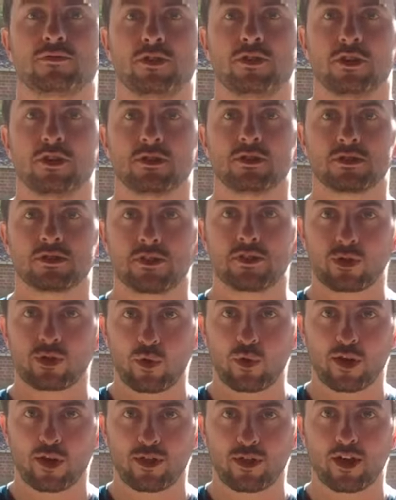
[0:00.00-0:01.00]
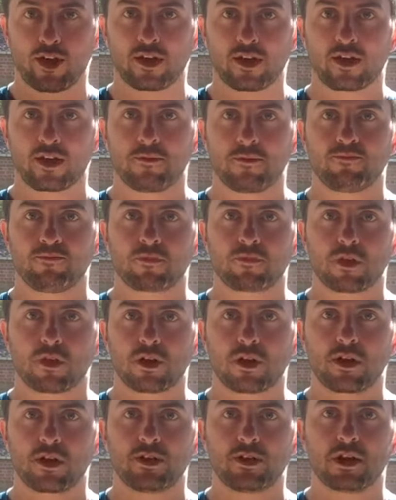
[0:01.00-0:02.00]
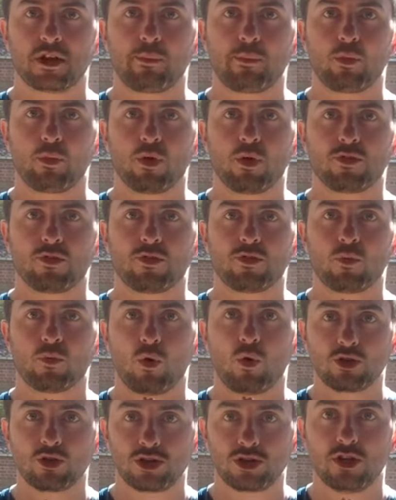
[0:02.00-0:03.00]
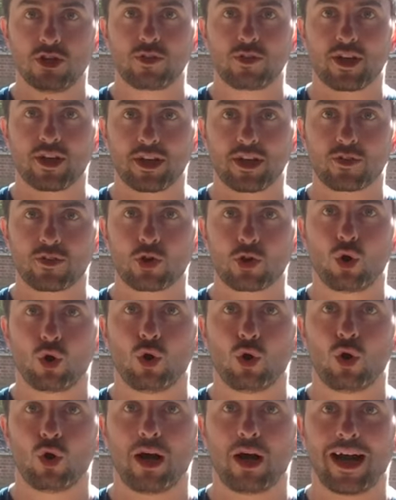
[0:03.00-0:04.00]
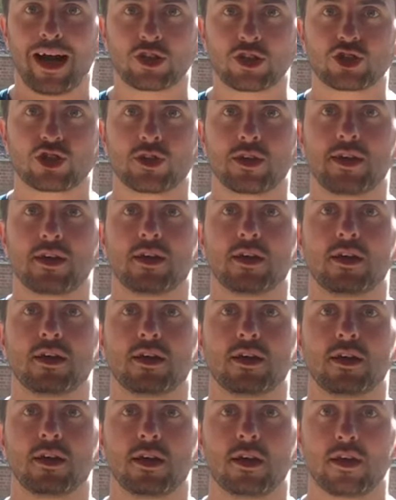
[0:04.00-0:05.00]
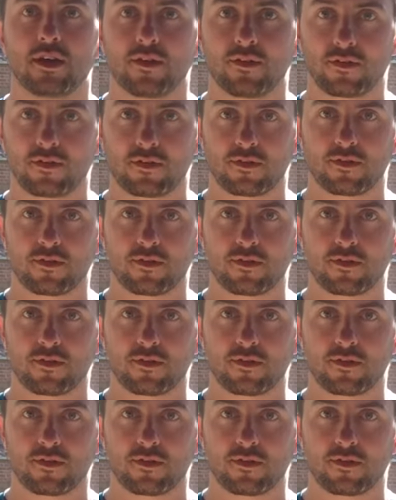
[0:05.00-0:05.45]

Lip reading: you. Just have a quick think. Can you tell me what do you think the core actually is?